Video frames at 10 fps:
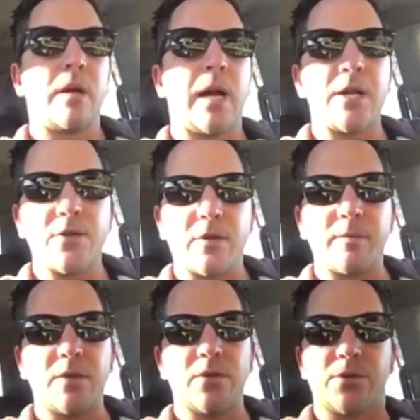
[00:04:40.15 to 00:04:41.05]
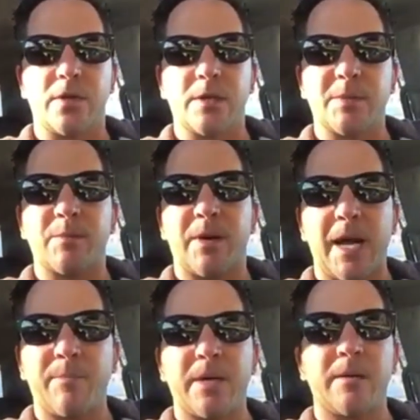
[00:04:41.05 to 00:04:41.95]
on your computer screen. I'm going to
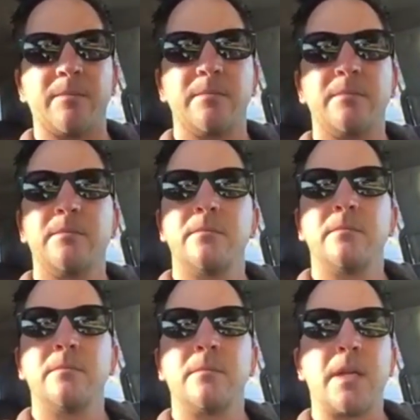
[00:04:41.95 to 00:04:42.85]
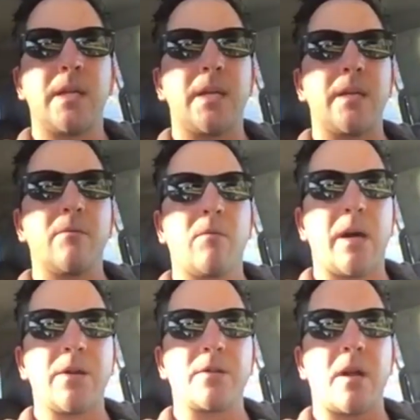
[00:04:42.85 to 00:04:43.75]
pop up. And
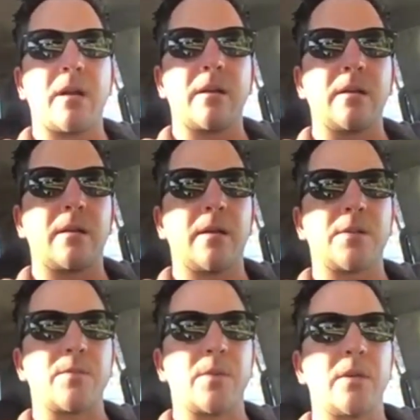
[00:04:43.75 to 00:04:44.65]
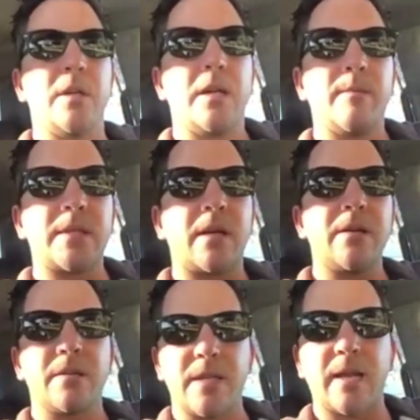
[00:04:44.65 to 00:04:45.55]
while you're talking to the customer, I'm going to tell
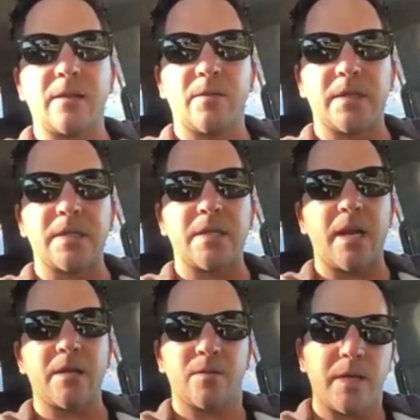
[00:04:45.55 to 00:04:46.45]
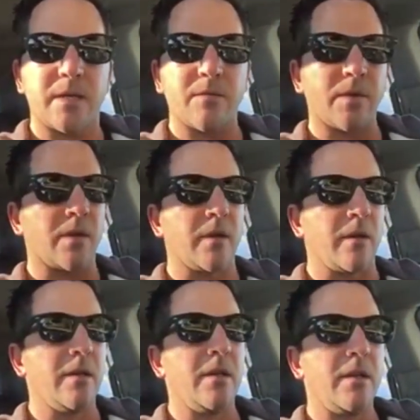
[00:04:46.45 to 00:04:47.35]
you exactly what to say. That's what I did with
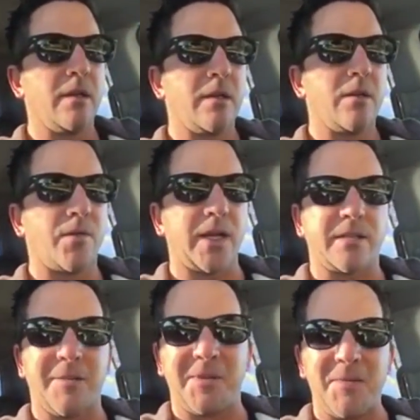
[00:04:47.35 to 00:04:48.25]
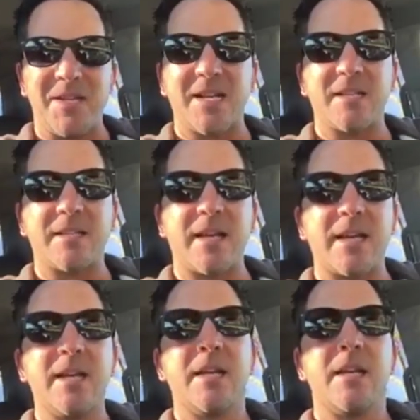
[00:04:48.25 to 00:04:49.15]
her. In fact, sometimes I had to say